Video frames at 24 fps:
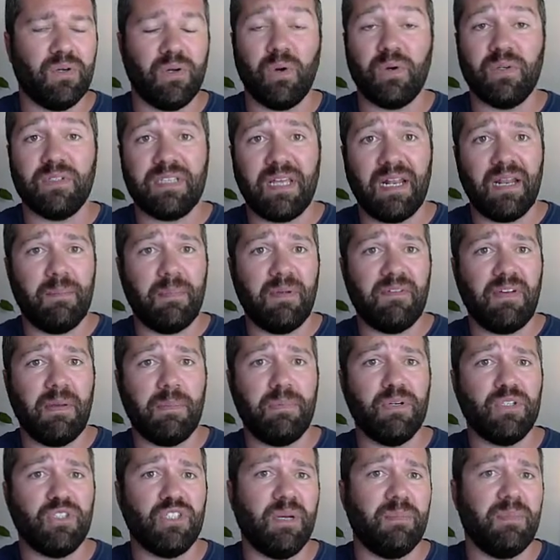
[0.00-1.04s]
or is that MFA
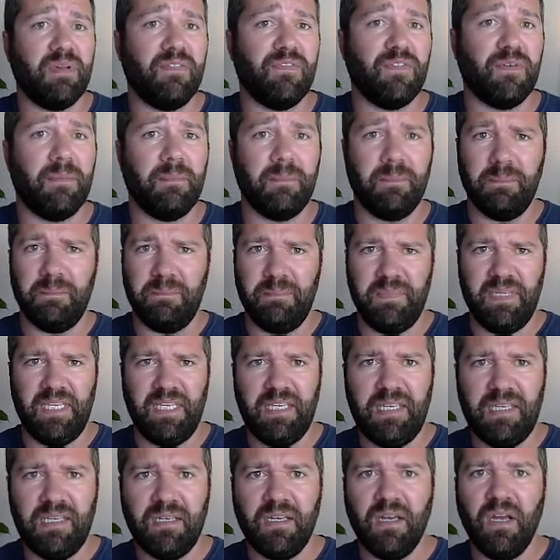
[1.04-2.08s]
push coming from
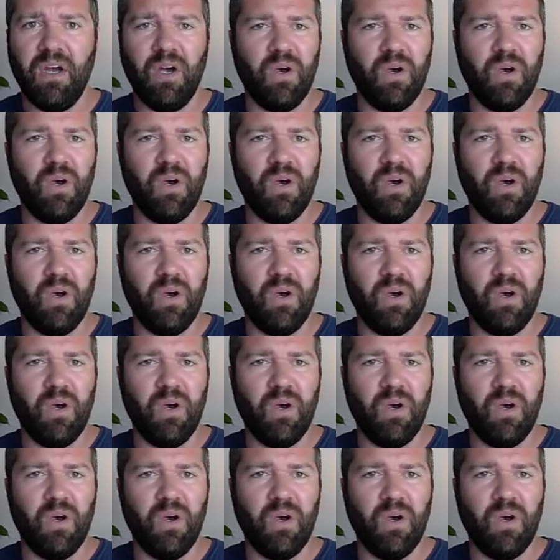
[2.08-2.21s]
me?